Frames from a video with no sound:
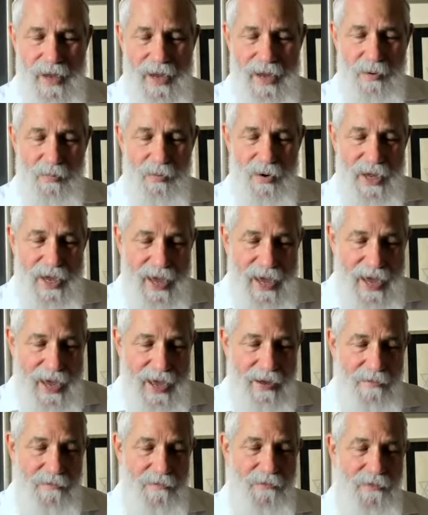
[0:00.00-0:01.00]
And we
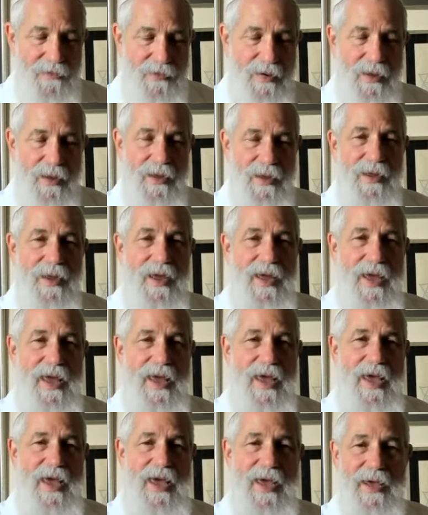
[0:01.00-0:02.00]
have
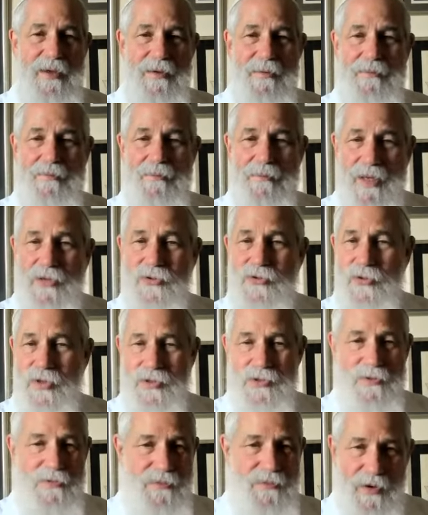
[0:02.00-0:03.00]
a
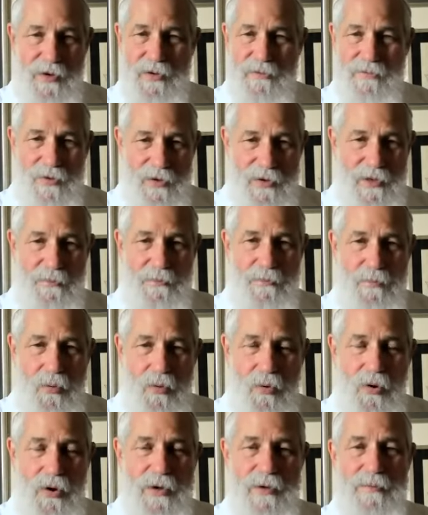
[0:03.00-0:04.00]
midrash, a very, very
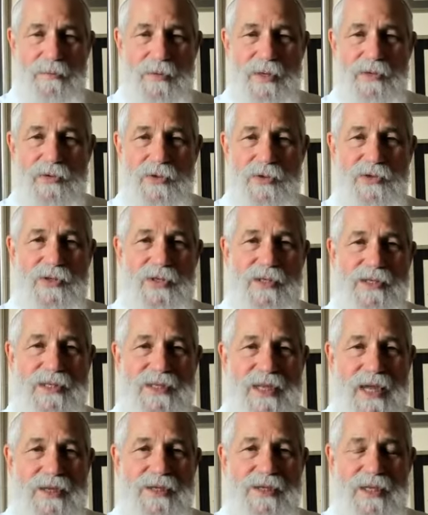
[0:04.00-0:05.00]
important midrash, that
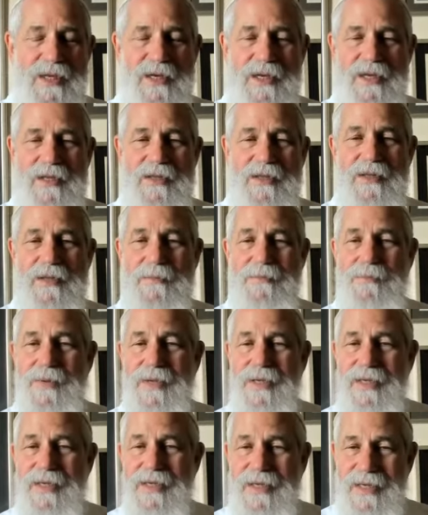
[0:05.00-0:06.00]
says that in the
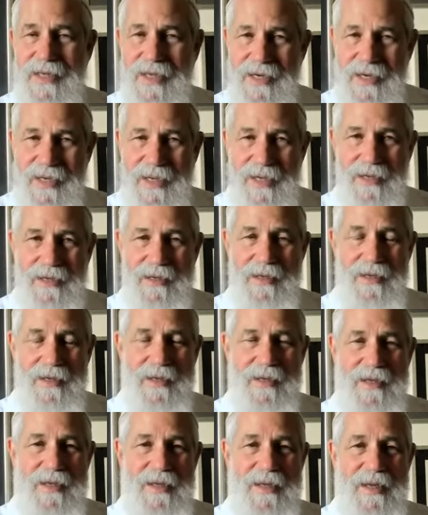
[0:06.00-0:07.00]
beginning,
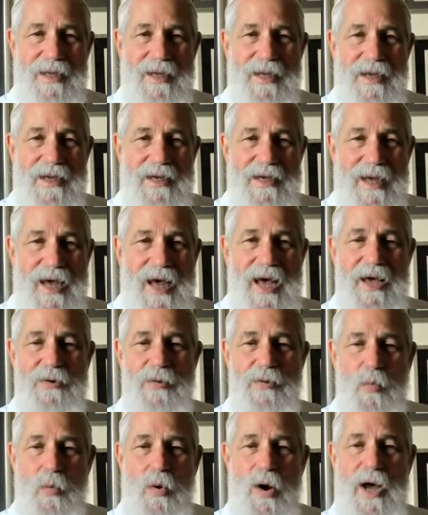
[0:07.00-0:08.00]

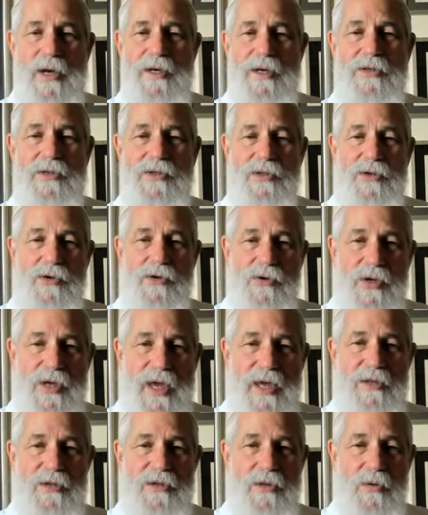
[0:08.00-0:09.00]
God wanted to
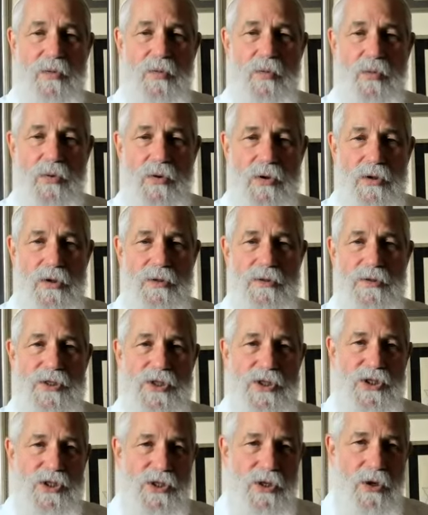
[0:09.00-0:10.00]
create the world
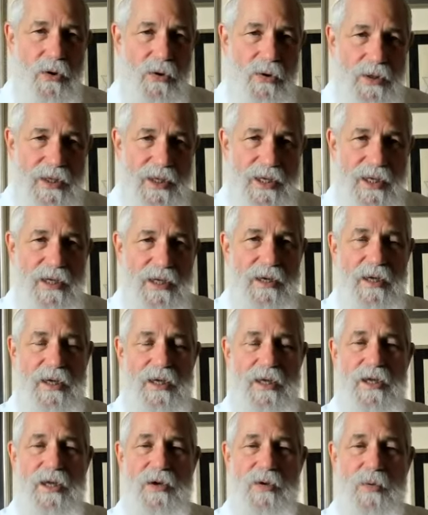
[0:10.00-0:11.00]
solely
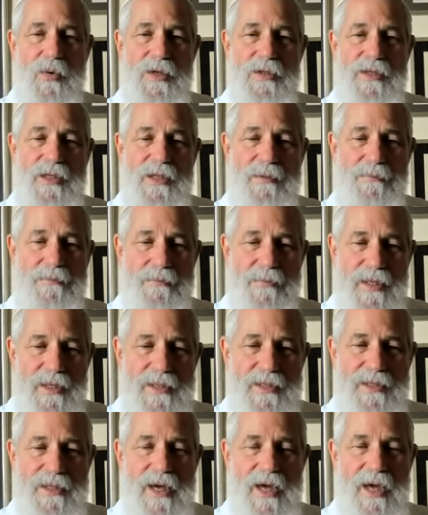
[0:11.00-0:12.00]
with the
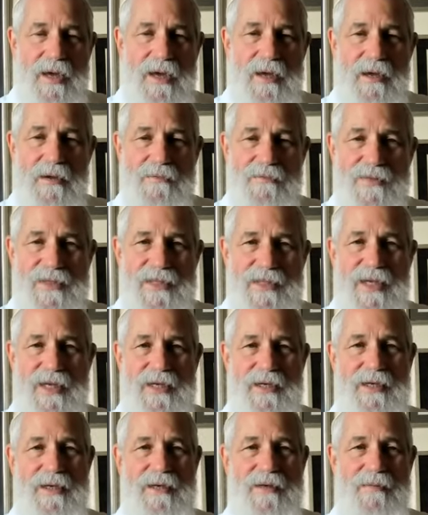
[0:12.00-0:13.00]
midah of
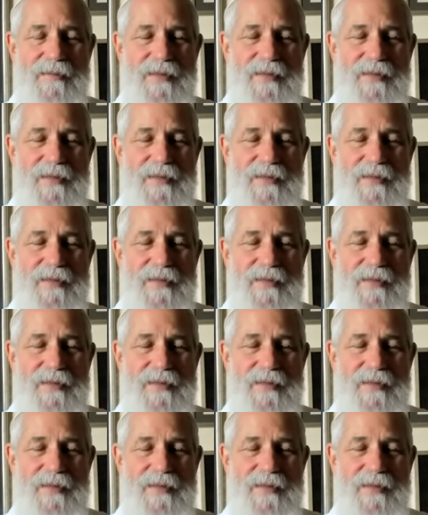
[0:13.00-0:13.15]
din,